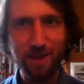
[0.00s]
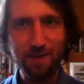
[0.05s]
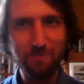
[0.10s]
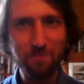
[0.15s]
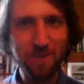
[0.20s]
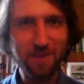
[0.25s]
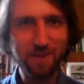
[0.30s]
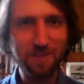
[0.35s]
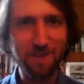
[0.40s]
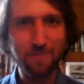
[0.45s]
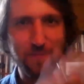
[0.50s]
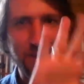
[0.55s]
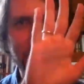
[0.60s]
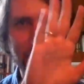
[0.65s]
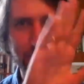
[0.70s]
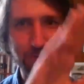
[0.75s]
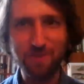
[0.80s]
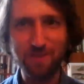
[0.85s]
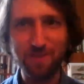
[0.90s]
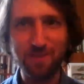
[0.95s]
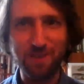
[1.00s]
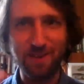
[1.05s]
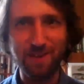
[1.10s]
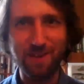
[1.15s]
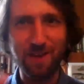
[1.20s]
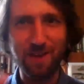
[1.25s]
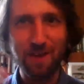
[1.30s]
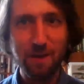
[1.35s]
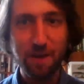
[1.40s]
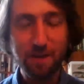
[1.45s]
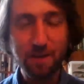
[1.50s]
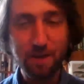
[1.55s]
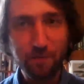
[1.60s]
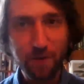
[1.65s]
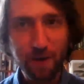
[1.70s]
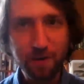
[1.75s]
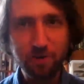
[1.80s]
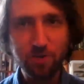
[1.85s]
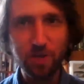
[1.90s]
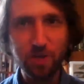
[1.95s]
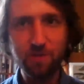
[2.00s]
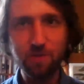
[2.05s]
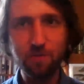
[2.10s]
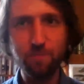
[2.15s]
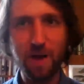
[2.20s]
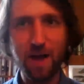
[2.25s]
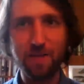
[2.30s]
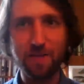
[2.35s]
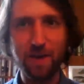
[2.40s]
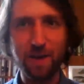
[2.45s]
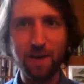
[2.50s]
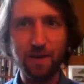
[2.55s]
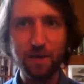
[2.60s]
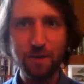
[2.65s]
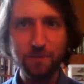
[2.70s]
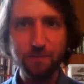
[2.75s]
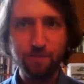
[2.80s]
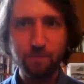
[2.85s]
pick them out in a very gentle manner,